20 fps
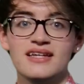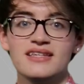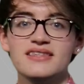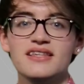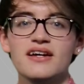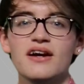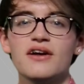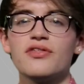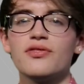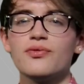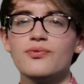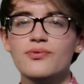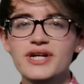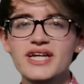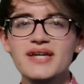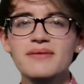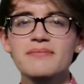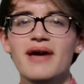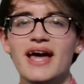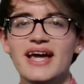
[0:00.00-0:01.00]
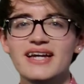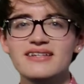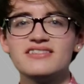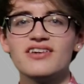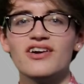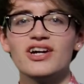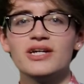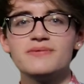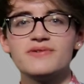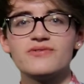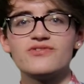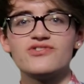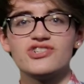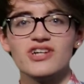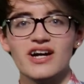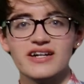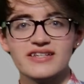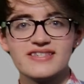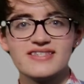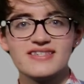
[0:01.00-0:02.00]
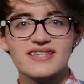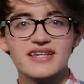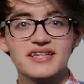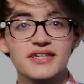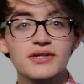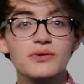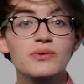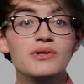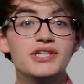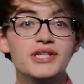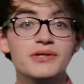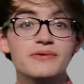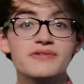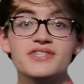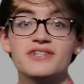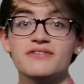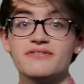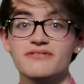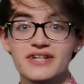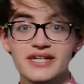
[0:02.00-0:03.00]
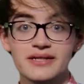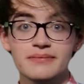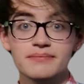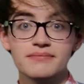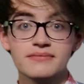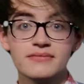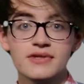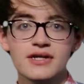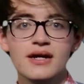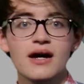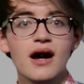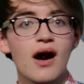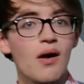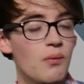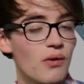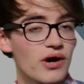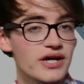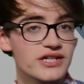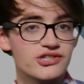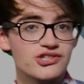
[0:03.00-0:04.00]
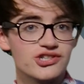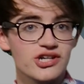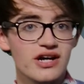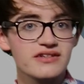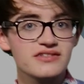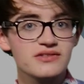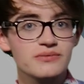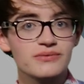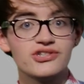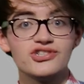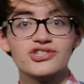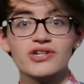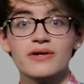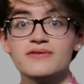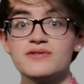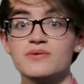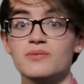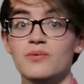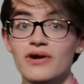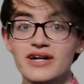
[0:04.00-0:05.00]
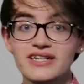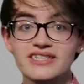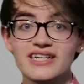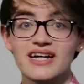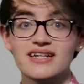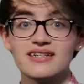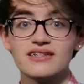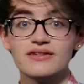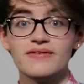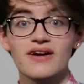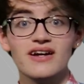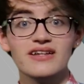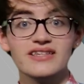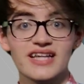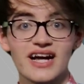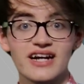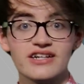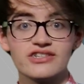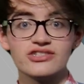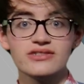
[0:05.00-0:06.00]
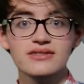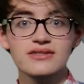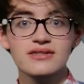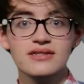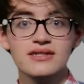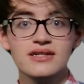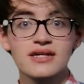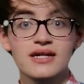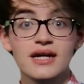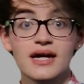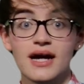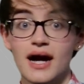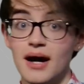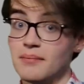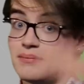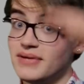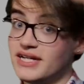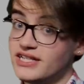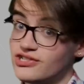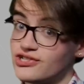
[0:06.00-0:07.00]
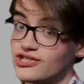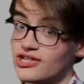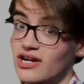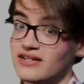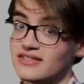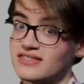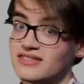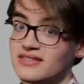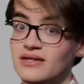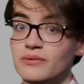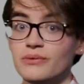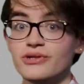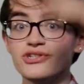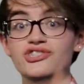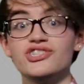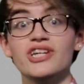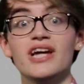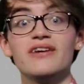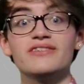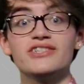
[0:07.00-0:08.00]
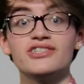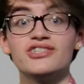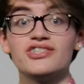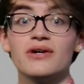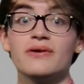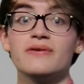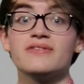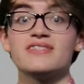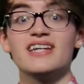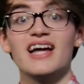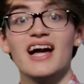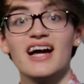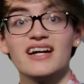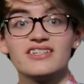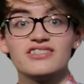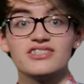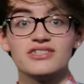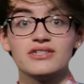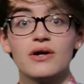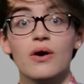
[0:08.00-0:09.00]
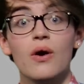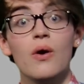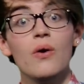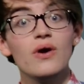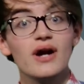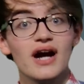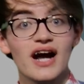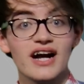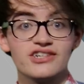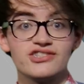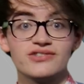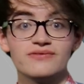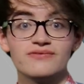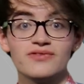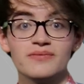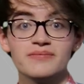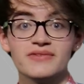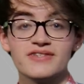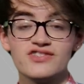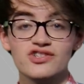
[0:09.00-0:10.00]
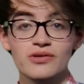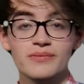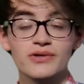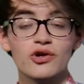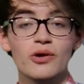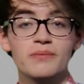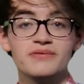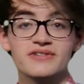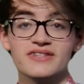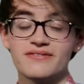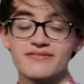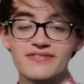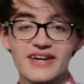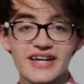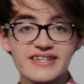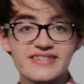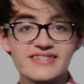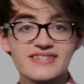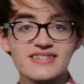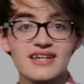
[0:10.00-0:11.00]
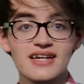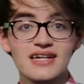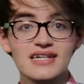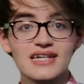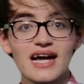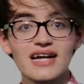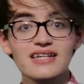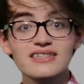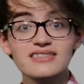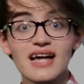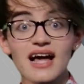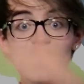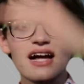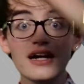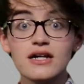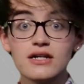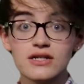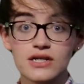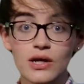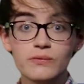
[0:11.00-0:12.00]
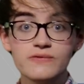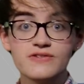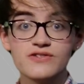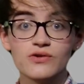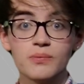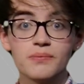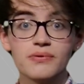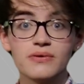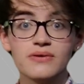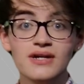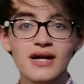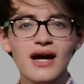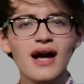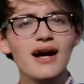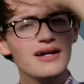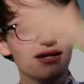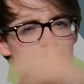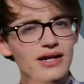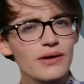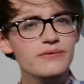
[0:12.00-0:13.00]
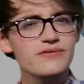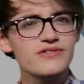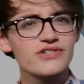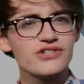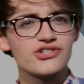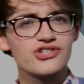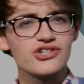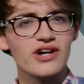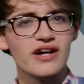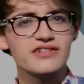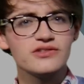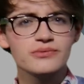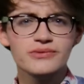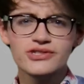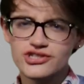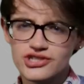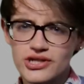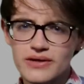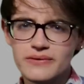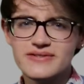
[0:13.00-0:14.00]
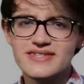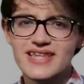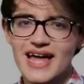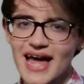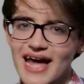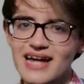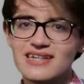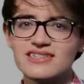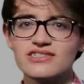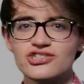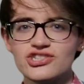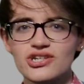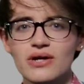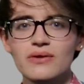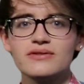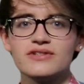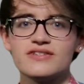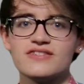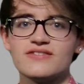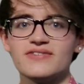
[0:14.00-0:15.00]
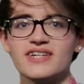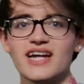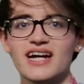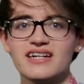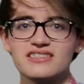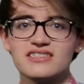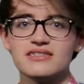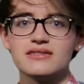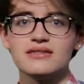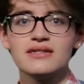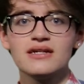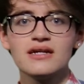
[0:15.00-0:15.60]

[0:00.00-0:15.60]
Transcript: There are three main types of shots that you will use in your film. A wide shot, which shows a wide angle of all the action, a mid shot, which generally shows an actor or action from the stomach up to the face, and a close-up, a closer shot, which shows the head and shoulders of an actor.